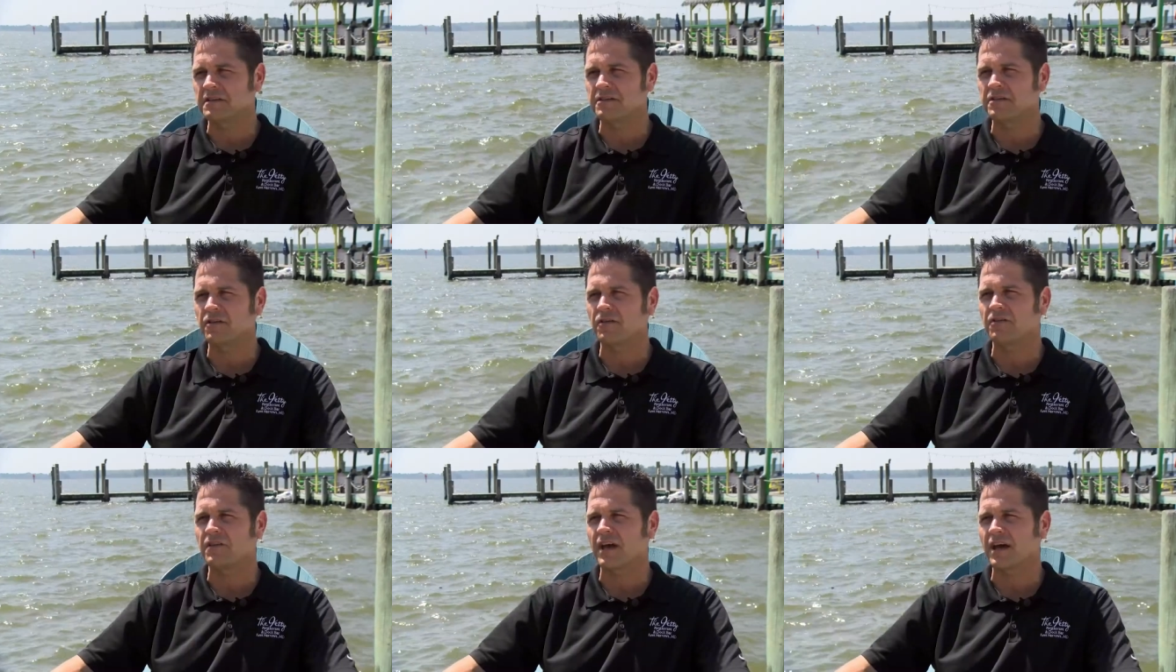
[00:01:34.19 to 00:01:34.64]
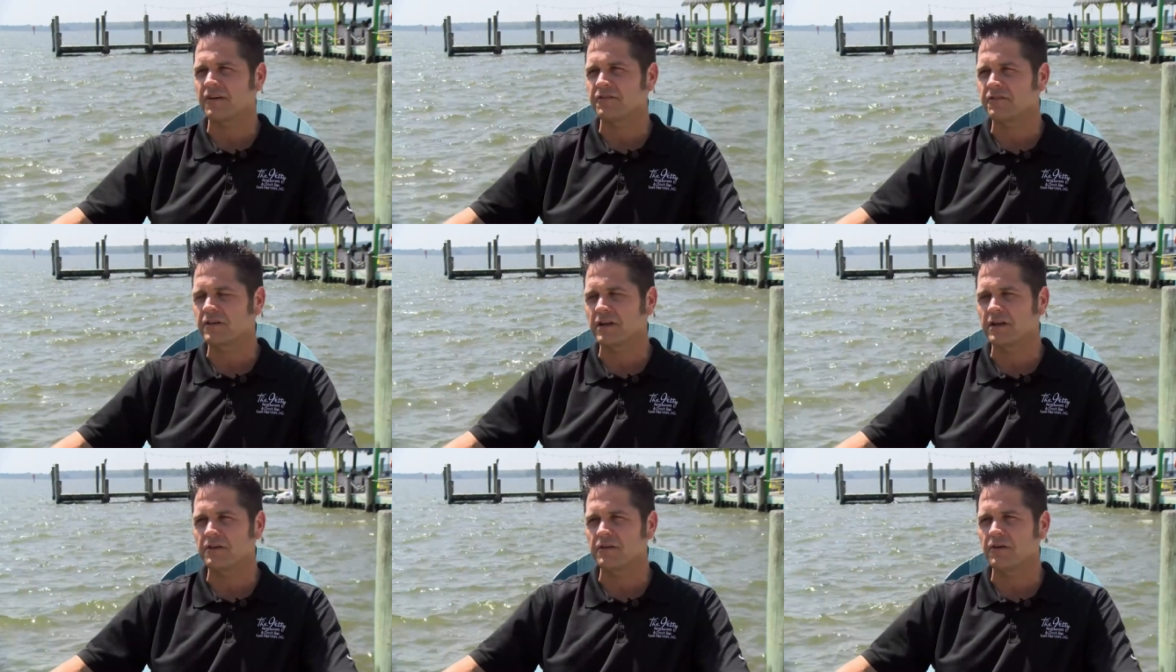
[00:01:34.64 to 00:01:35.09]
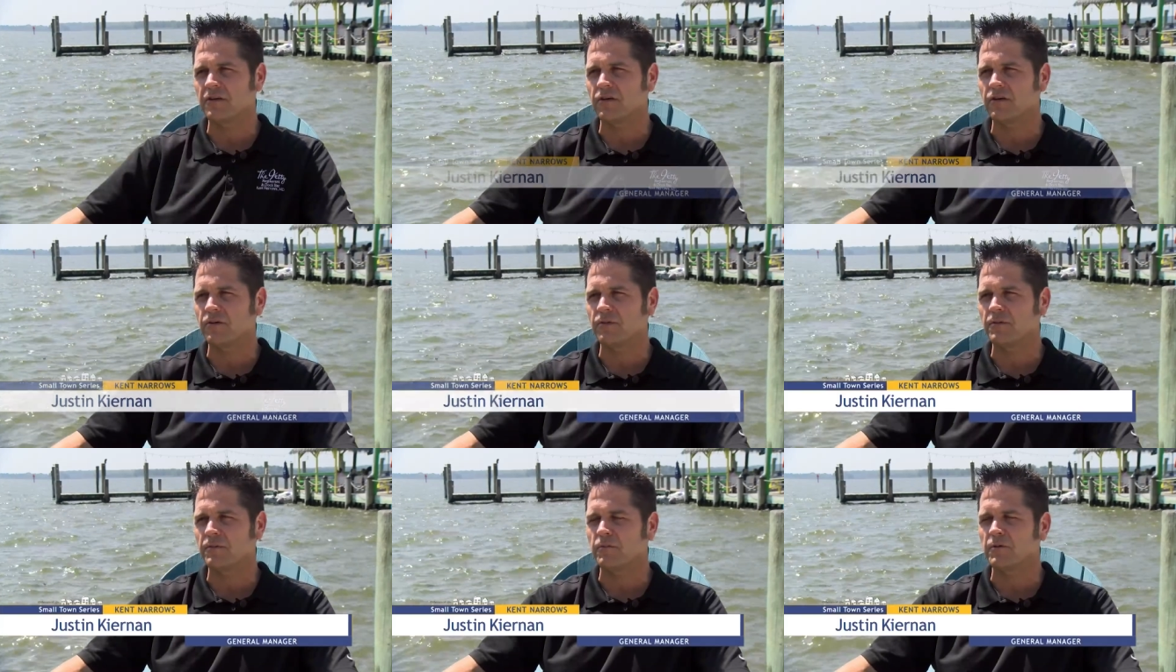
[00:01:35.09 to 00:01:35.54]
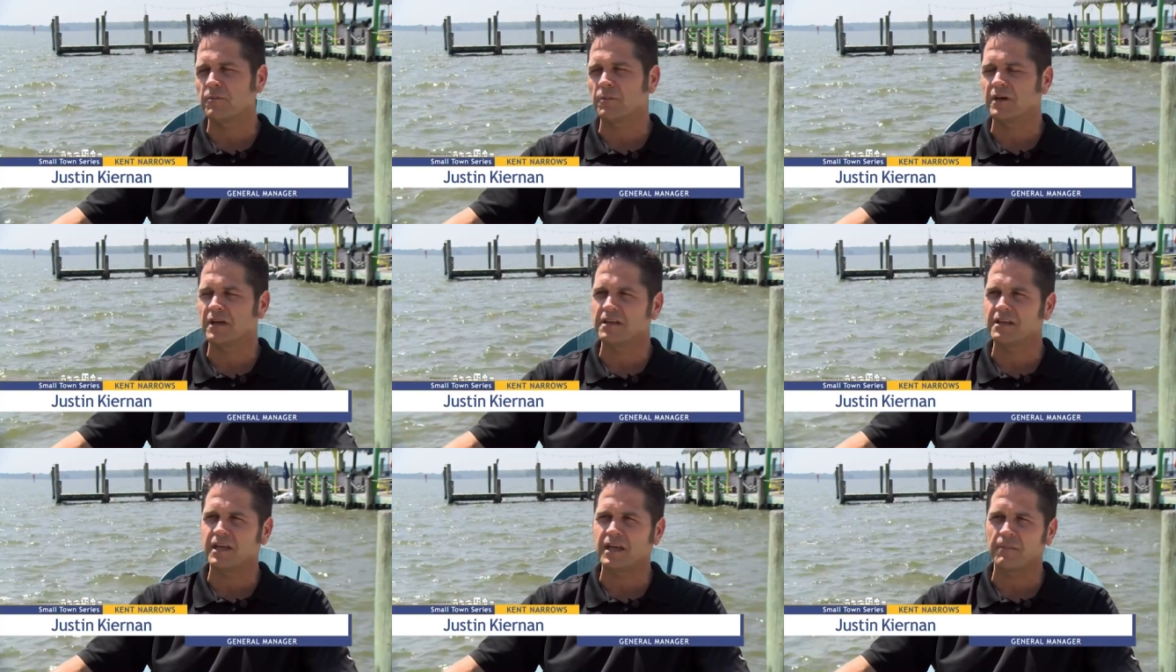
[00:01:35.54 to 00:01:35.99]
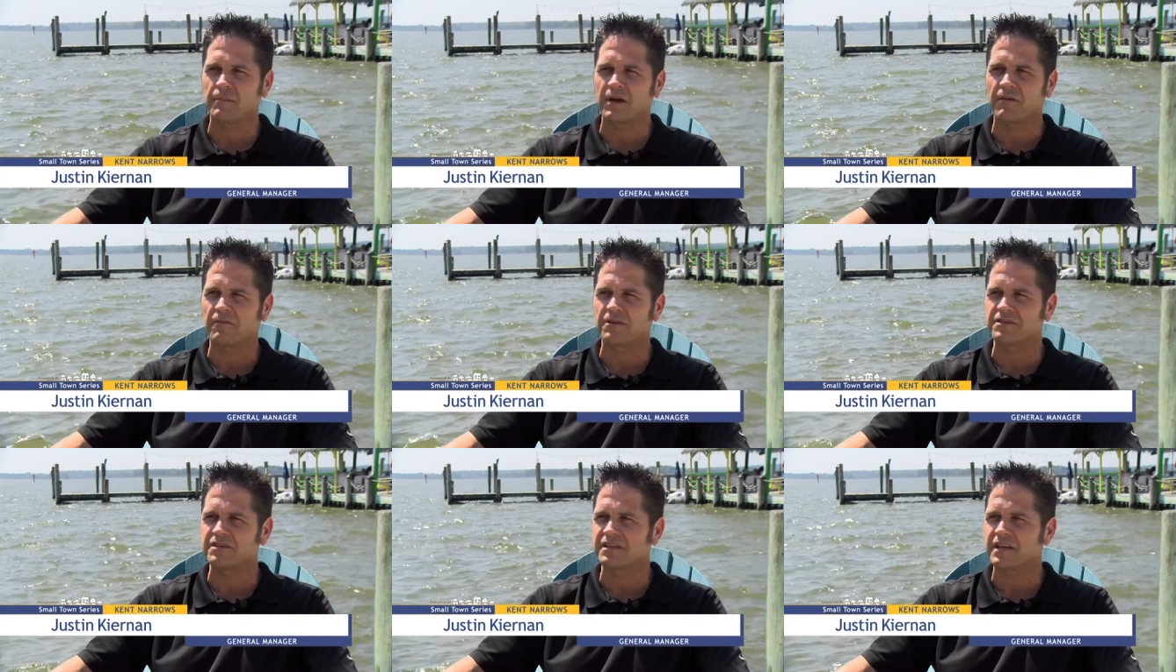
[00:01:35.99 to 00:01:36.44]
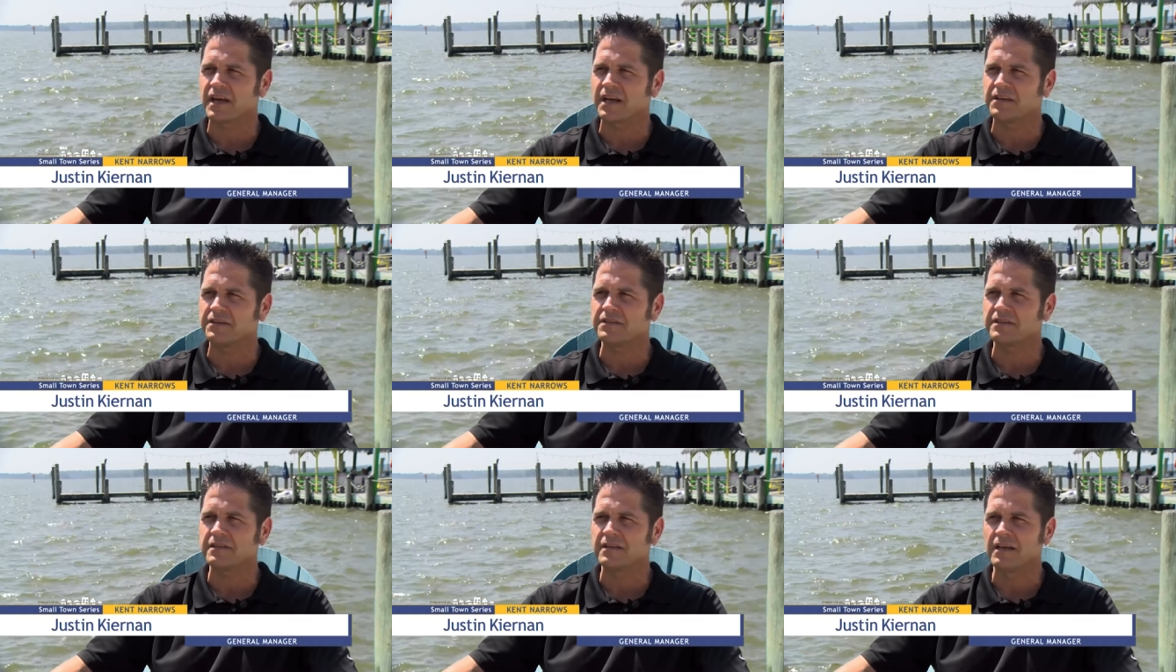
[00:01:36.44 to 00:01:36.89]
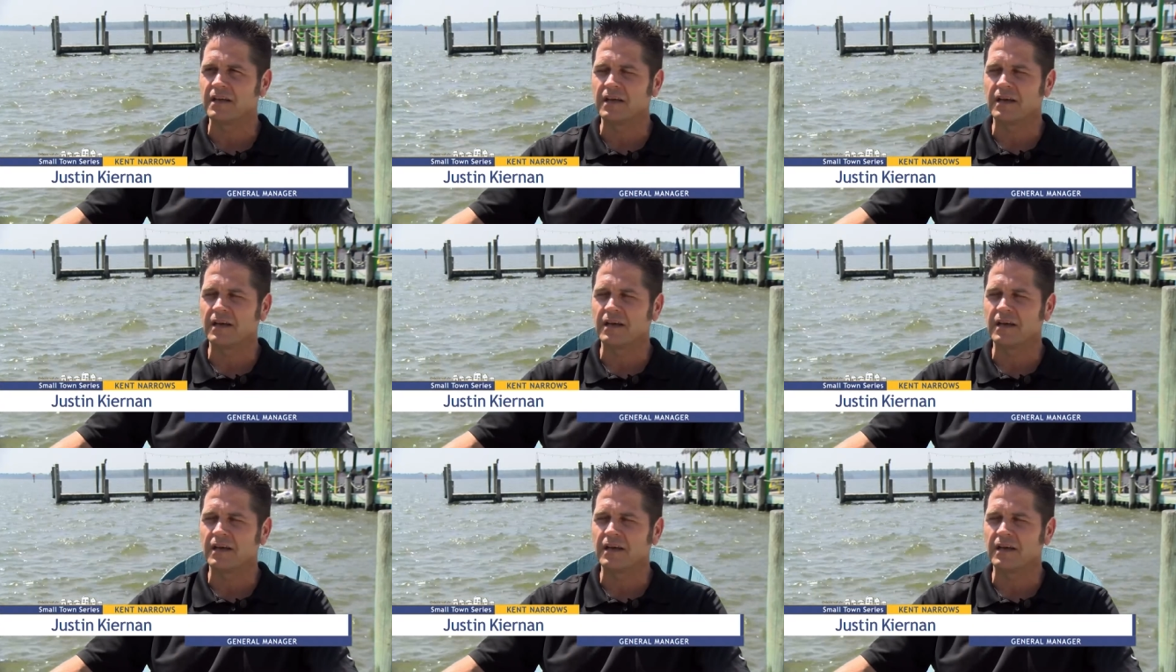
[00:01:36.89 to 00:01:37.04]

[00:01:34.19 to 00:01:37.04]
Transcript: in 2002 and we've been a team ever since.